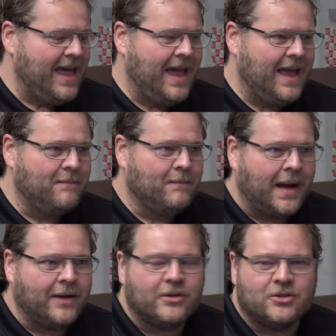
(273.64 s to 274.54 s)
And
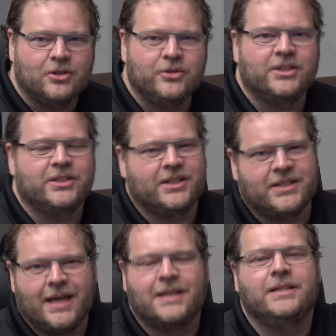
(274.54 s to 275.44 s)
my resolution is
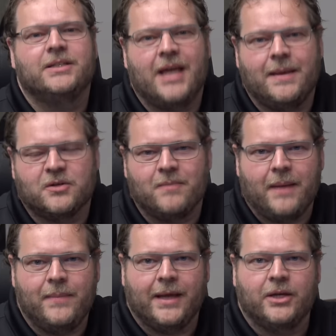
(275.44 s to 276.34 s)
exactly the same as
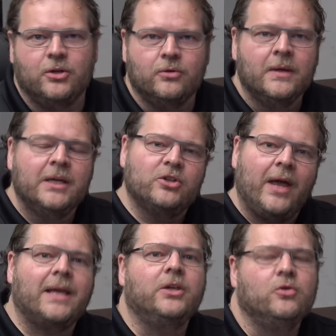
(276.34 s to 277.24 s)
my BenQ, so
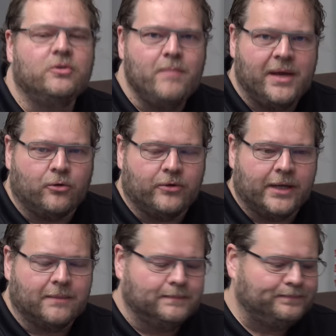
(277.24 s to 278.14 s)
I can use
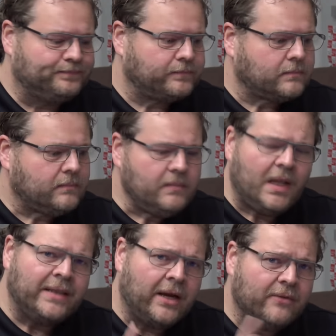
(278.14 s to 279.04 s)
mirroring.
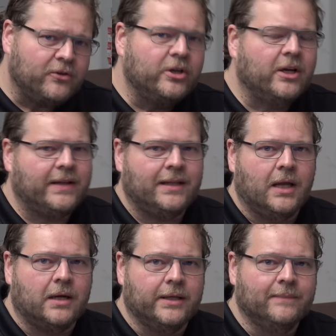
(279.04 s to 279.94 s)
Now, if you're not that
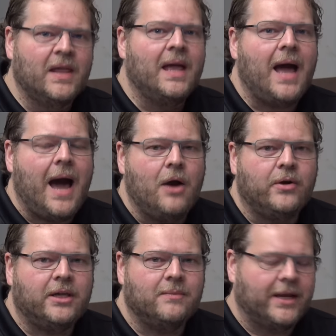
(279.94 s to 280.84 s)
lucky, how
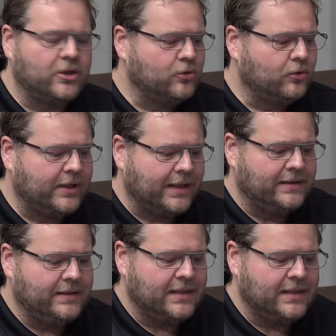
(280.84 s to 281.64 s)
can you make sure that